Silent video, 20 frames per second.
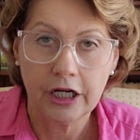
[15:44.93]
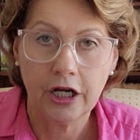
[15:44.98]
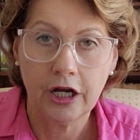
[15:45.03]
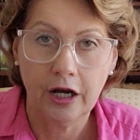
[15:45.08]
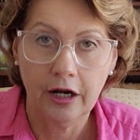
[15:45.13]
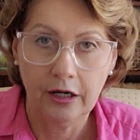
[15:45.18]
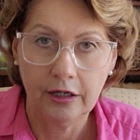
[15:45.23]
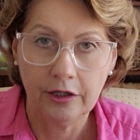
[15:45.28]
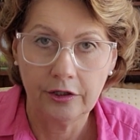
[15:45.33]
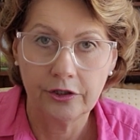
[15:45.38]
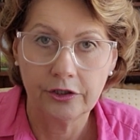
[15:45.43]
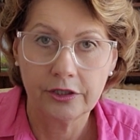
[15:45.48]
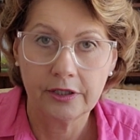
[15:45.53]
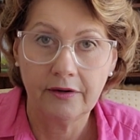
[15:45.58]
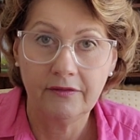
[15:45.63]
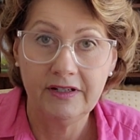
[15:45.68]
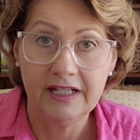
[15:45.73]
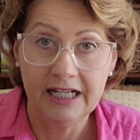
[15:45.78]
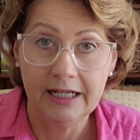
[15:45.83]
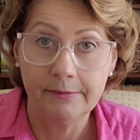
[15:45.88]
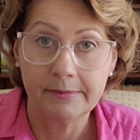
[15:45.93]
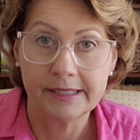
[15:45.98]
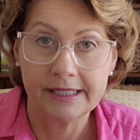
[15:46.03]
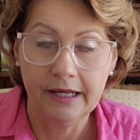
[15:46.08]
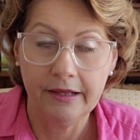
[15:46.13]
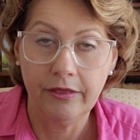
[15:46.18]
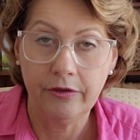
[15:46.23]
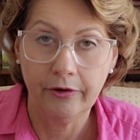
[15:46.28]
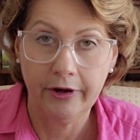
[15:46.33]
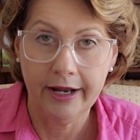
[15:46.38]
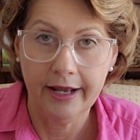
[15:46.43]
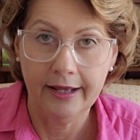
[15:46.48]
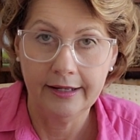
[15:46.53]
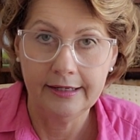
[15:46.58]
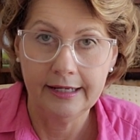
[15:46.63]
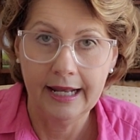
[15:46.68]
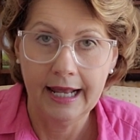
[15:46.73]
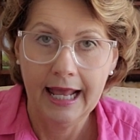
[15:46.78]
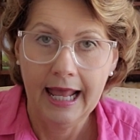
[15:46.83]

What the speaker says: colors of DMC thread.